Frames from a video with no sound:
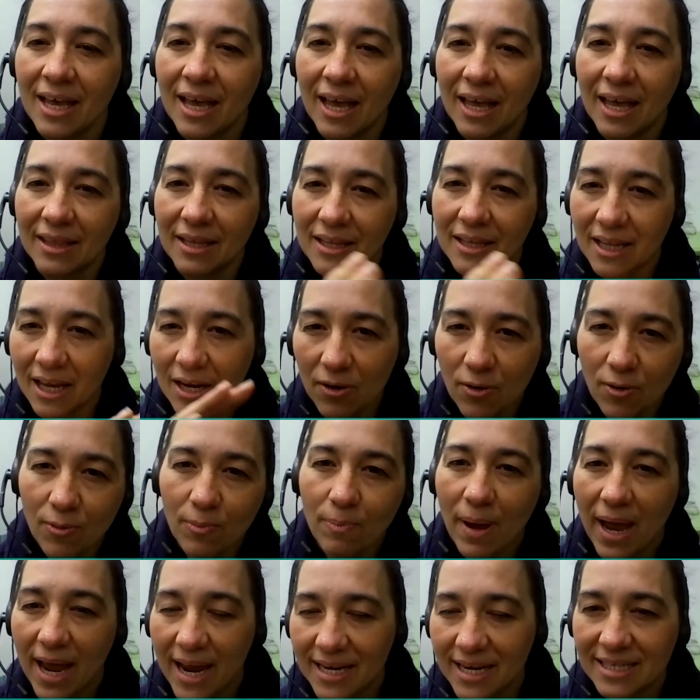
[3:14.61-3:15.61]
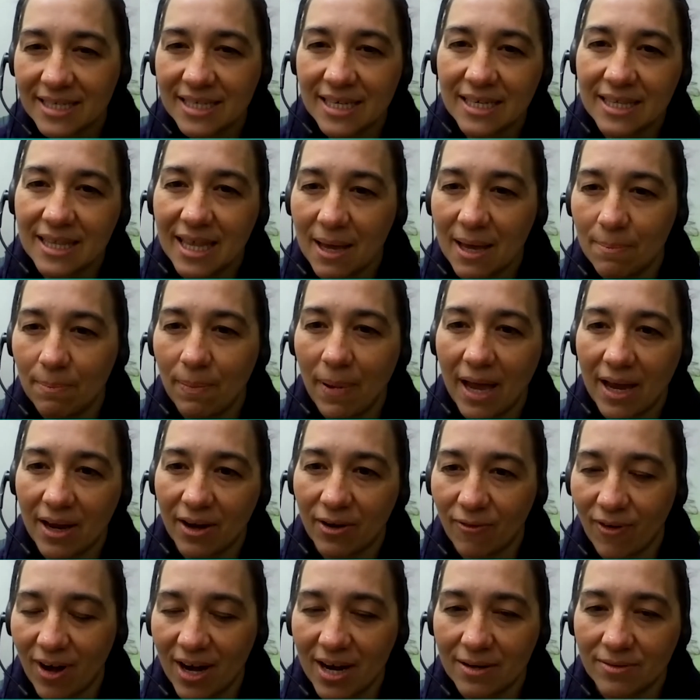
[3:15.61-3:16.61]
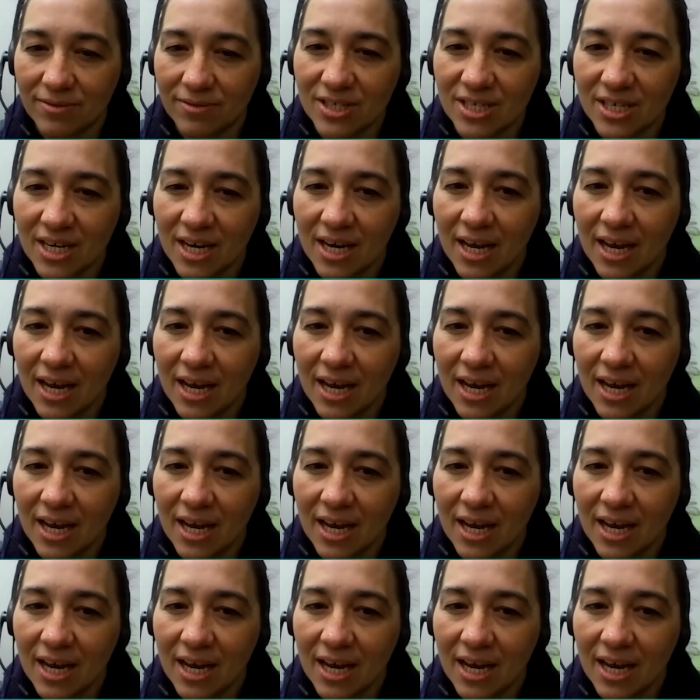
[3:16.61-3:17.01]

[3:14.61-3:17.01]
And then they all painted their background,